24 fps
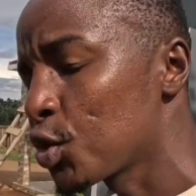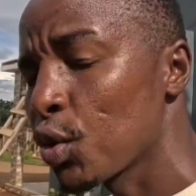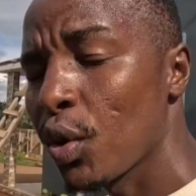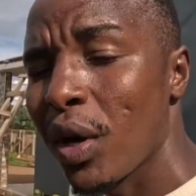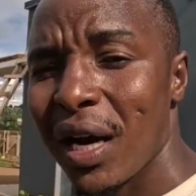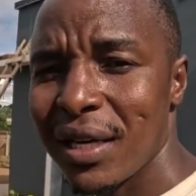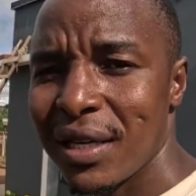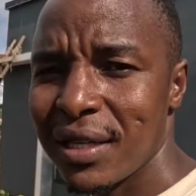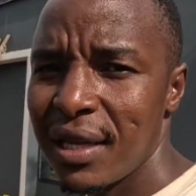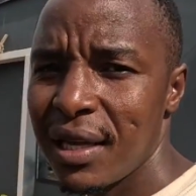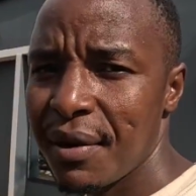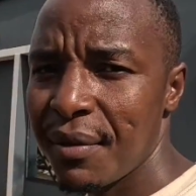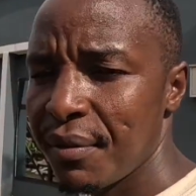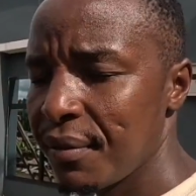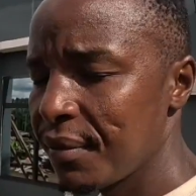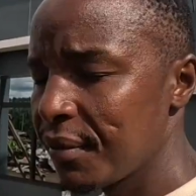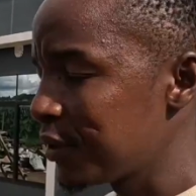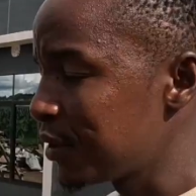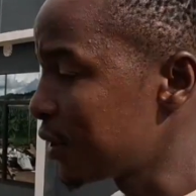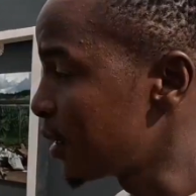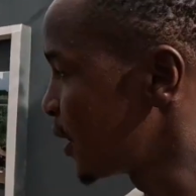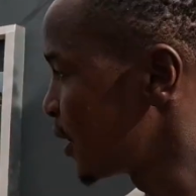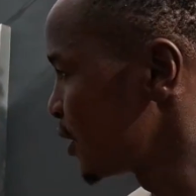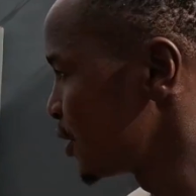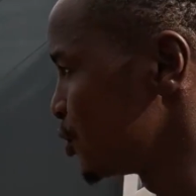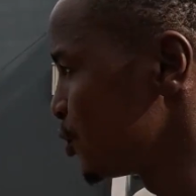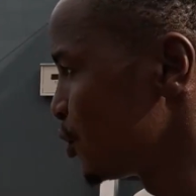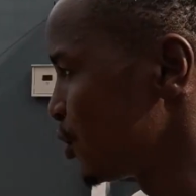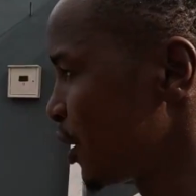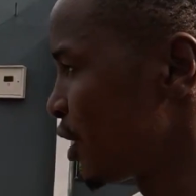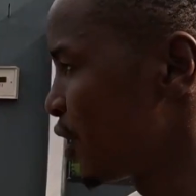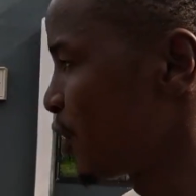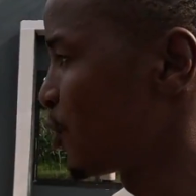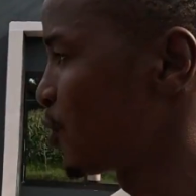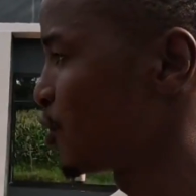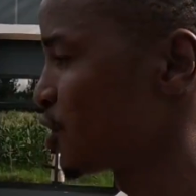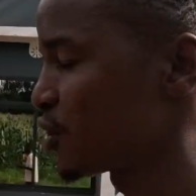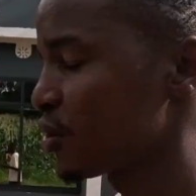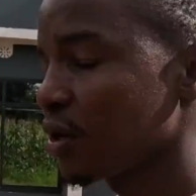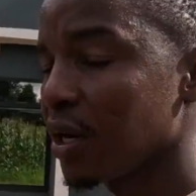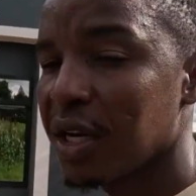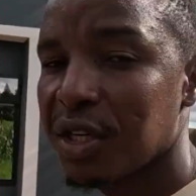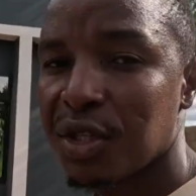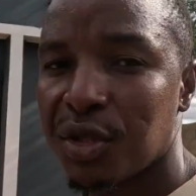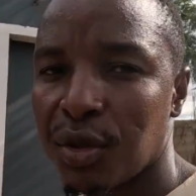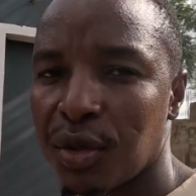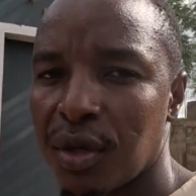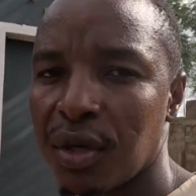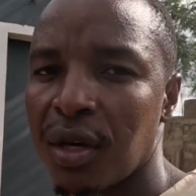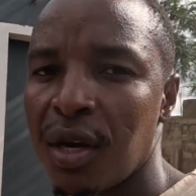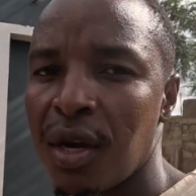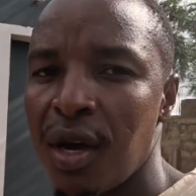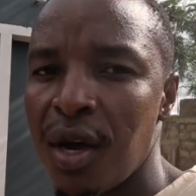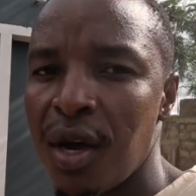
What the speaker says: cut them during construction.